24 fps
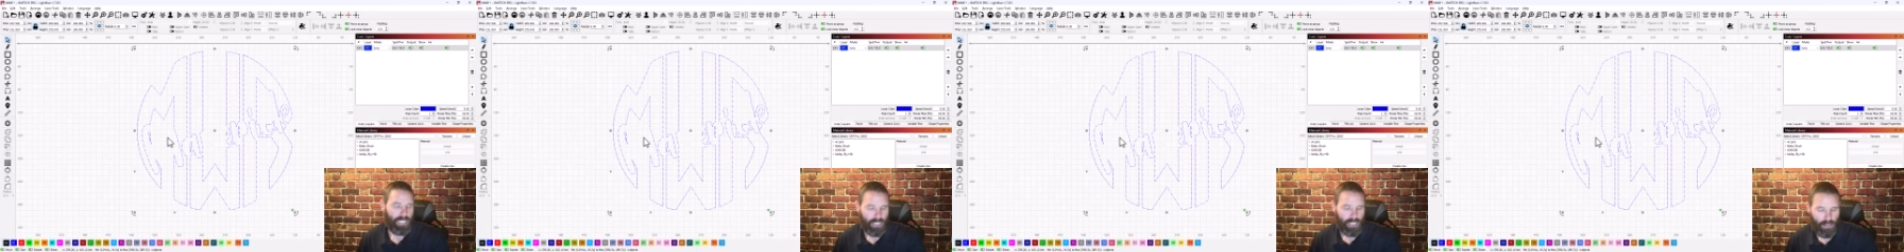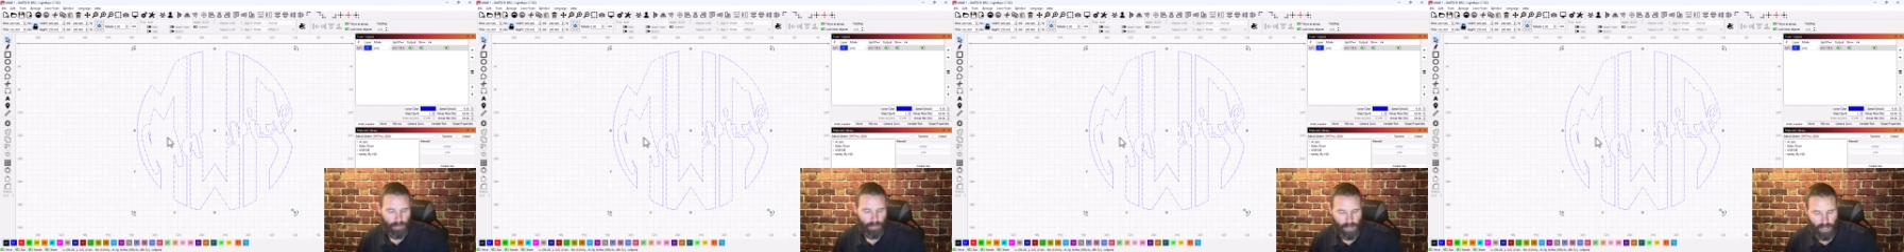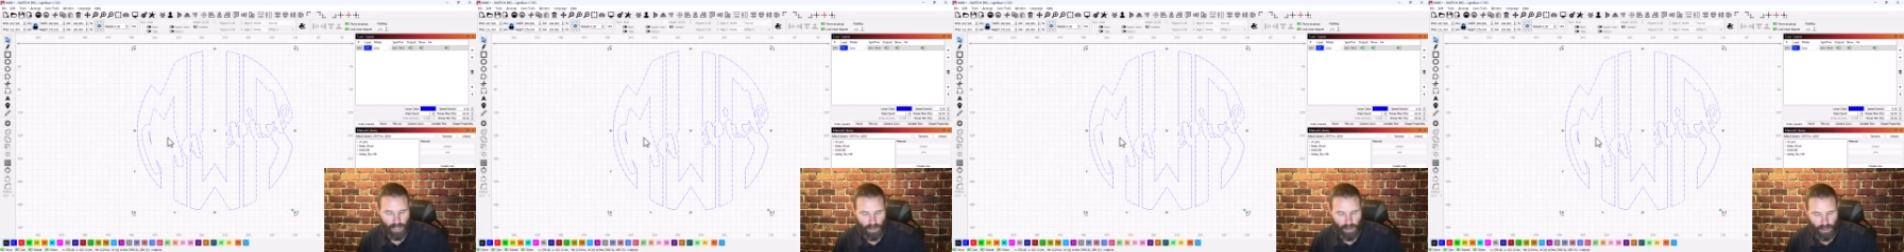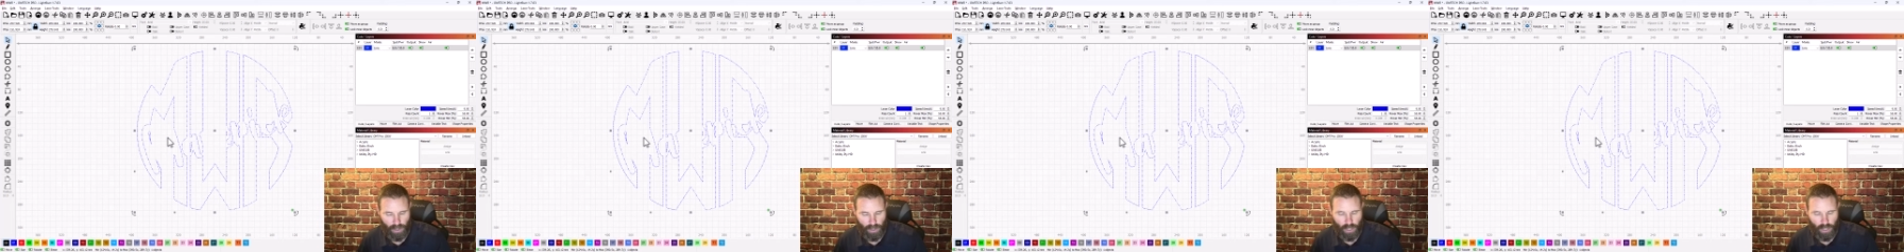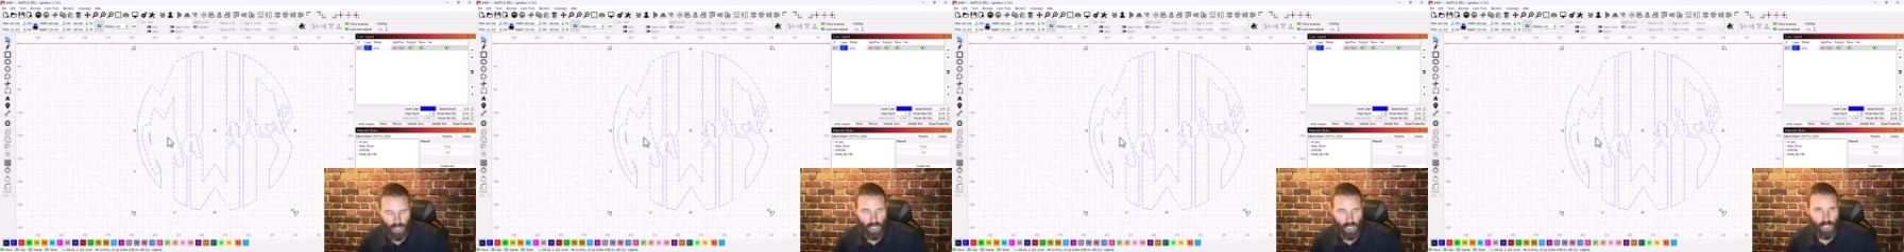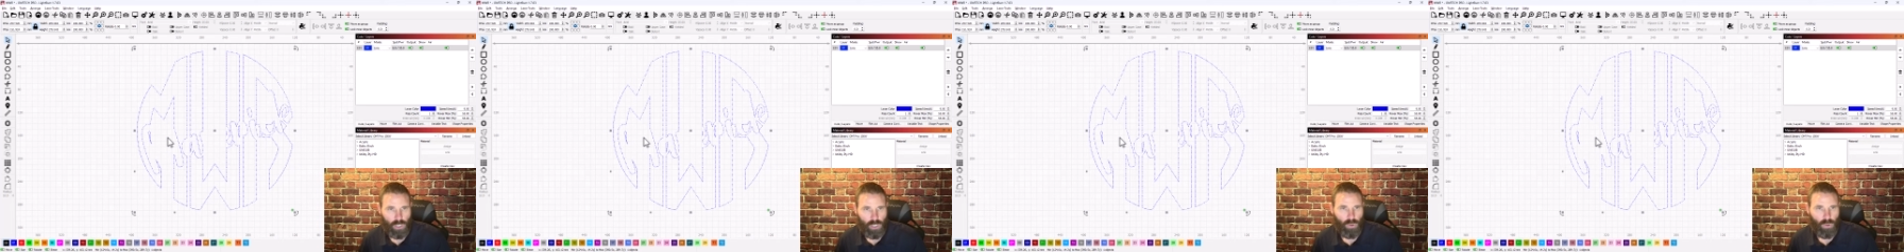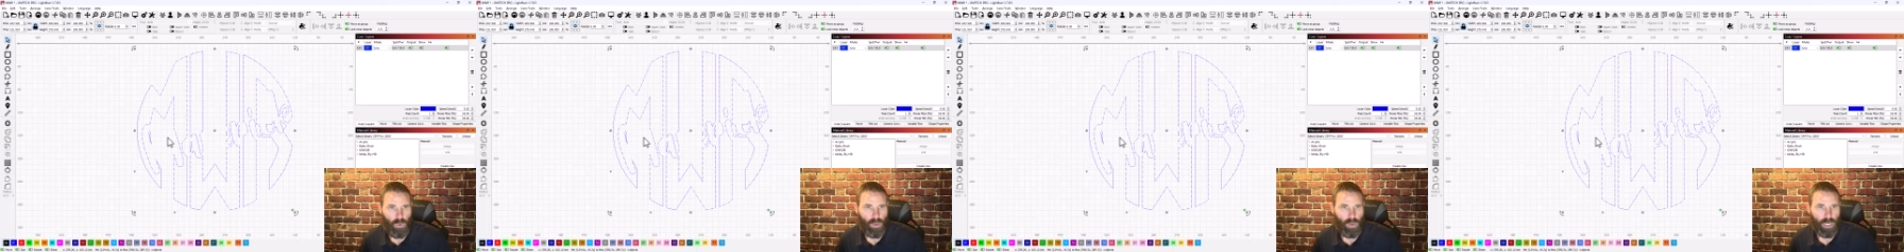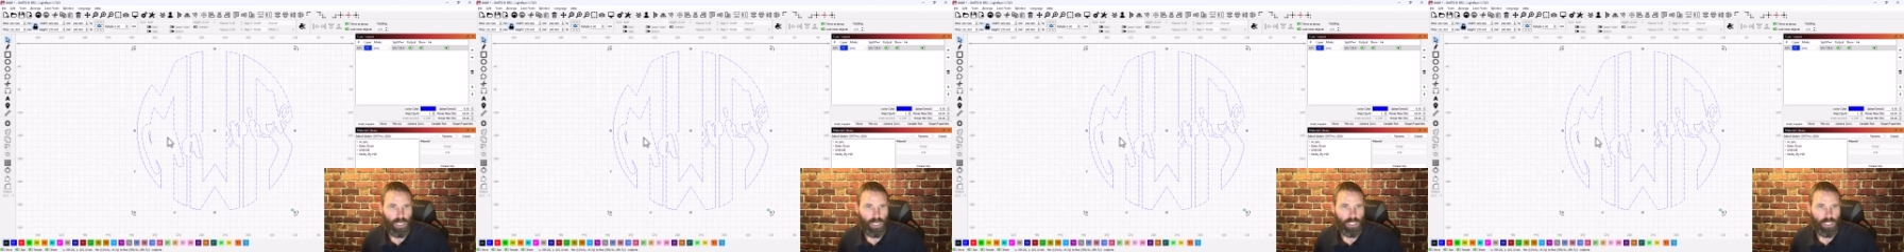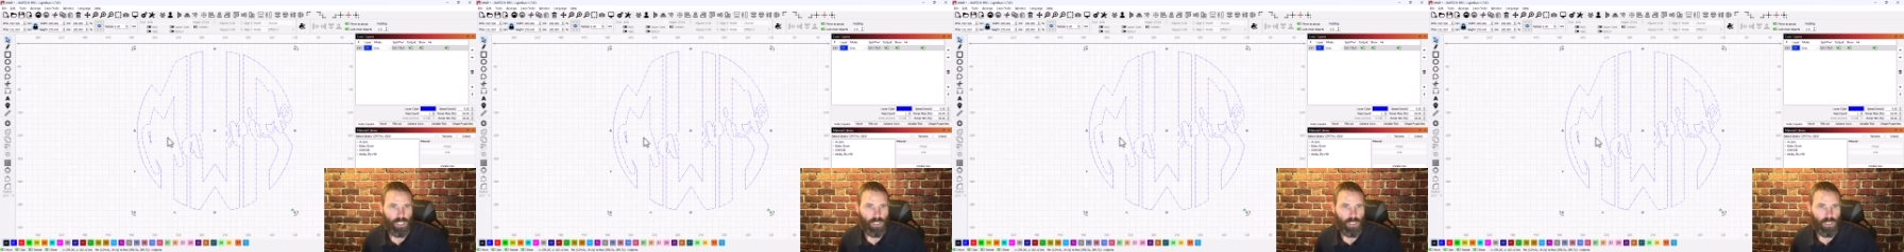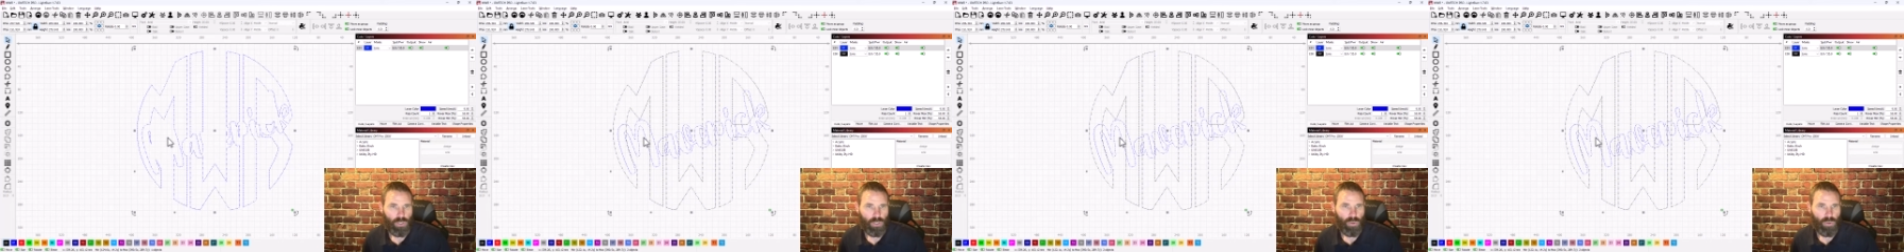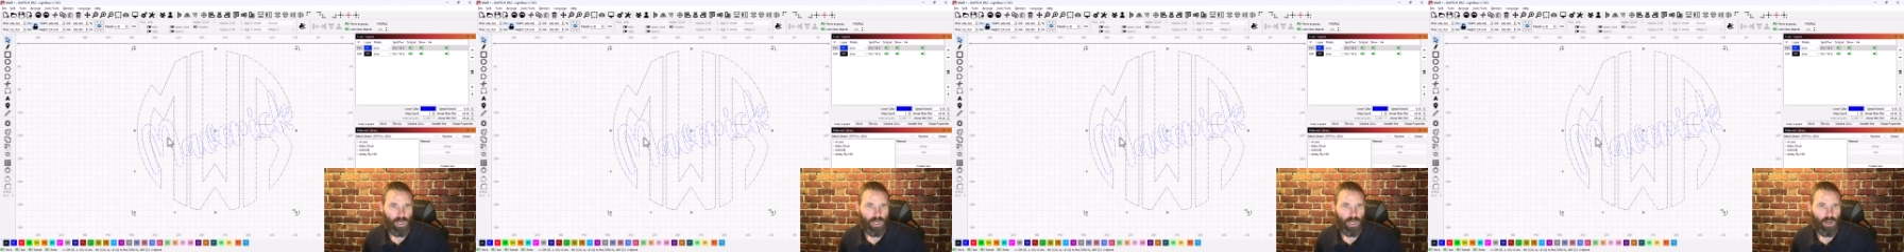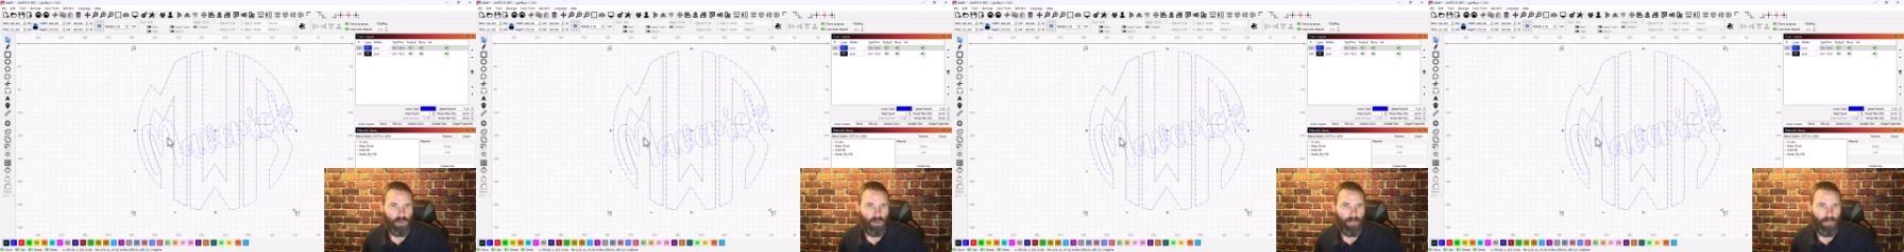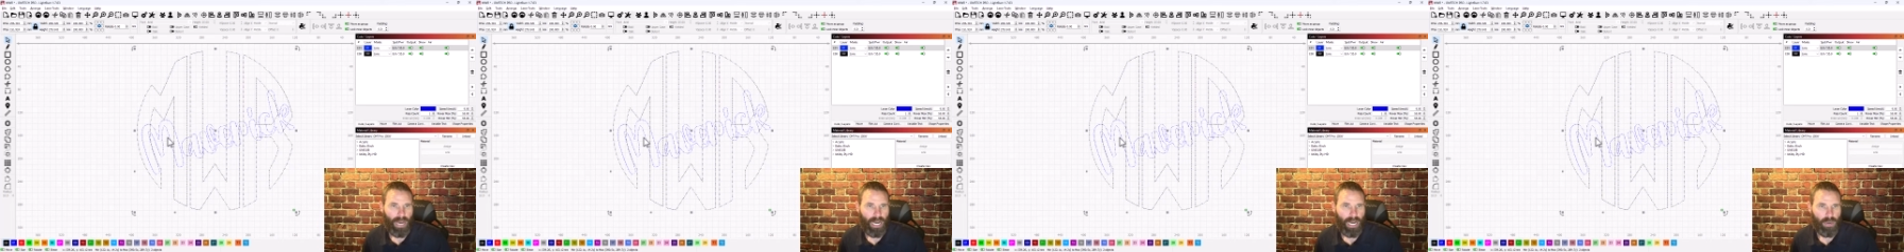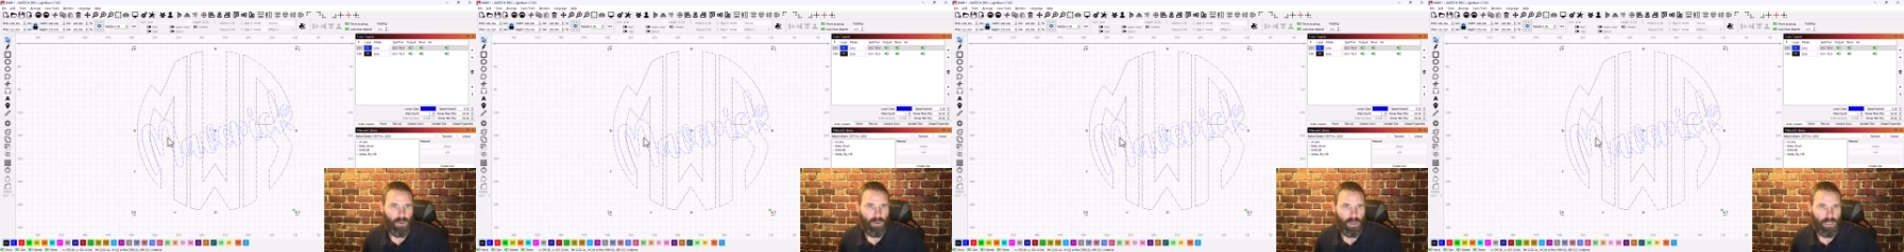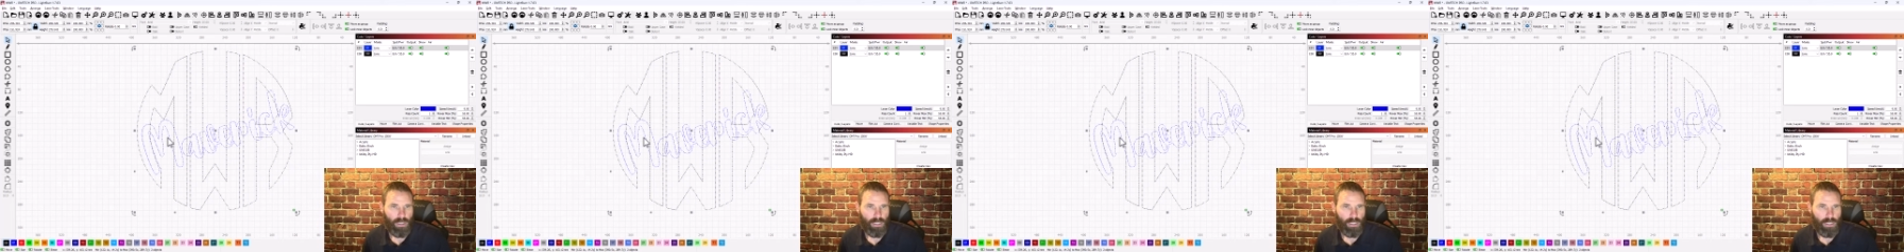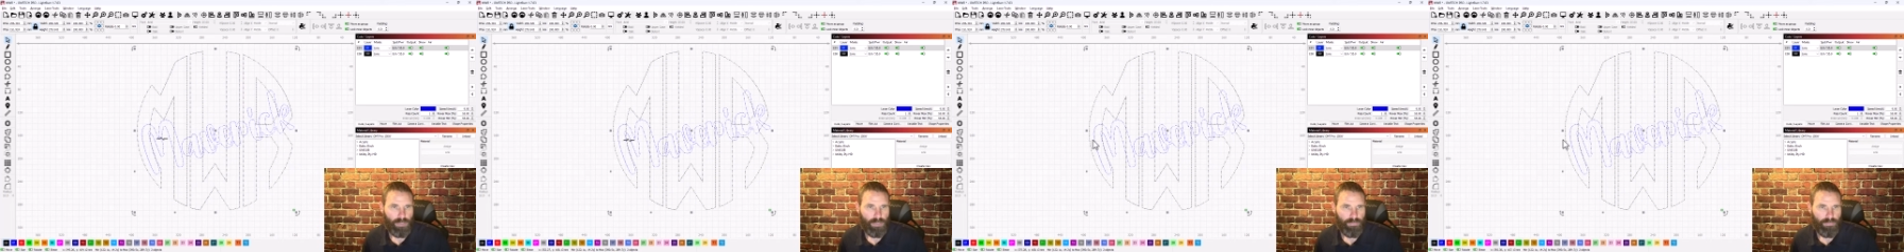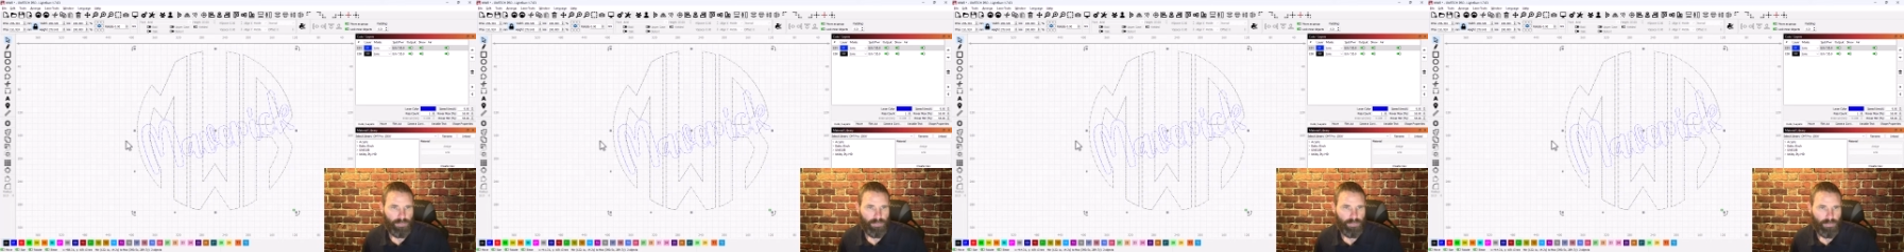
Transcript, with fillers: it disappear. So what we're gonna do is we're gonna go backwards.